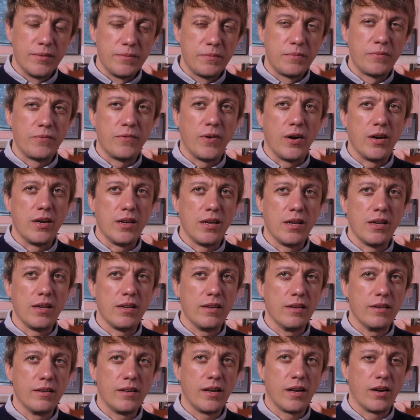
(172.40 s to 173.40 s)

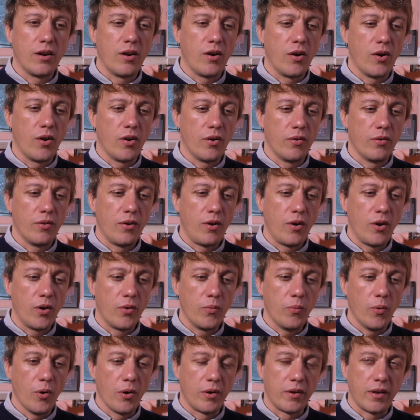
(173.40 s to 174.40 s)
funny, kind of
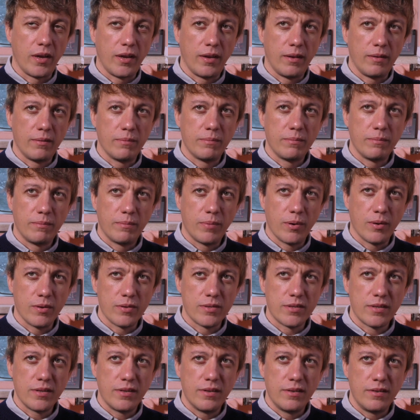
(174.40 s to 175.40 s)
hard-working
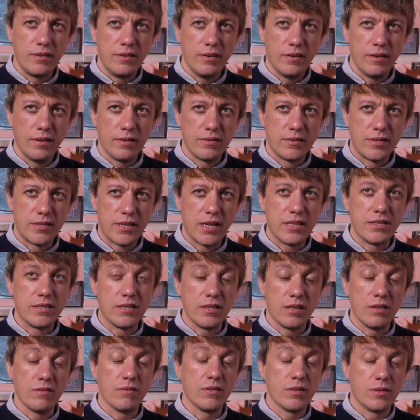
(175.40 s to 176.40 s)
person, you know,
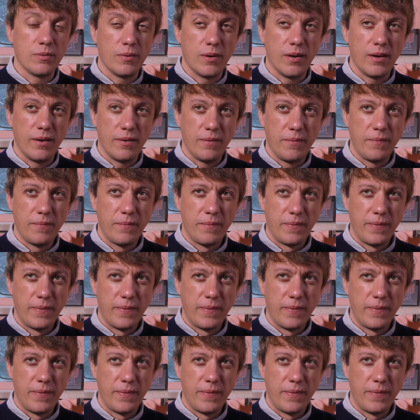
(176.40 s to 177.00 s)
sensitive as well.